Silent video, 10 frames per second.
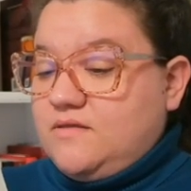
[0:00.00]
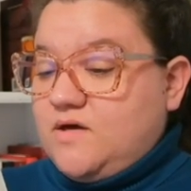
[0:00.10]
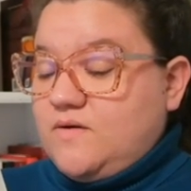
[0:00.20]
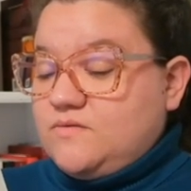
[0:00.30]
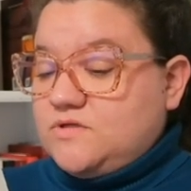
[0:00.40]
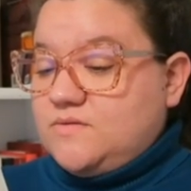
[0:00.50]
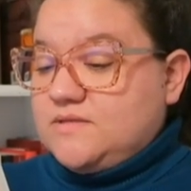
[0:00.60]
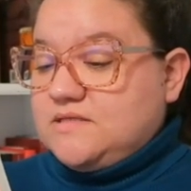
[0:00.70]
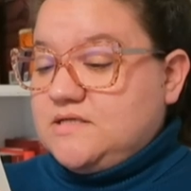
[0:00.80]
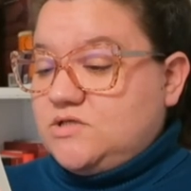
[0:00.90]
Though she
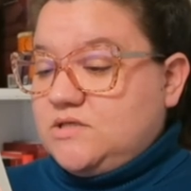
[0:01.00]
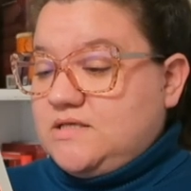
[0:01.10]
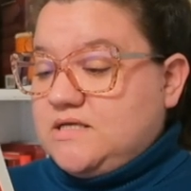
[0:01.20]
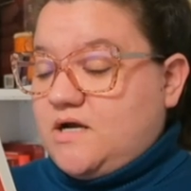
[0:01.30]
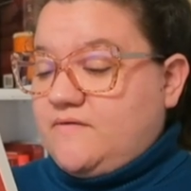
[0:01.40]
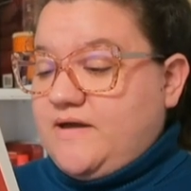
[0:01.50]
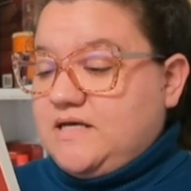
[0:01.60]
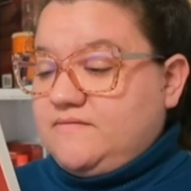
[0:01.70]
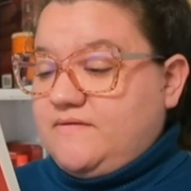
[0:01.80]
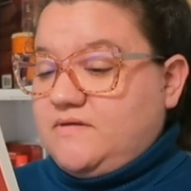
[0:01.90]
was initially terrified
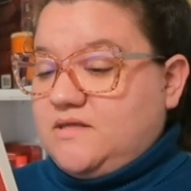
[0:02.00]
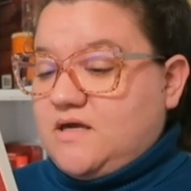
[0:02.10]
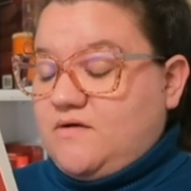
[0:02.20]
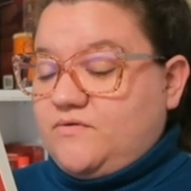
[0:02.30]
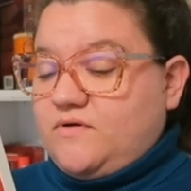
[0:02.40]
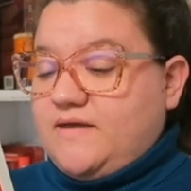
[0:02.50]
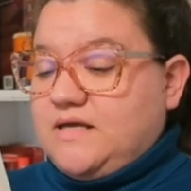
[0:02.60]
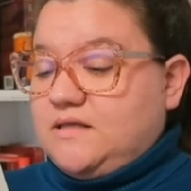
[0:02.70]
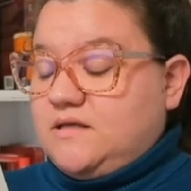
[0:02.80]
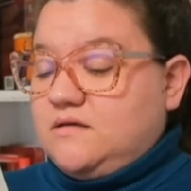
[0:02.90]
of leaving the comfort of
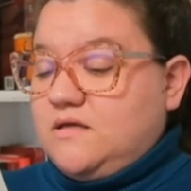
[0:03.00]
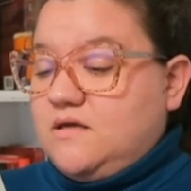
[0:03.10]
England,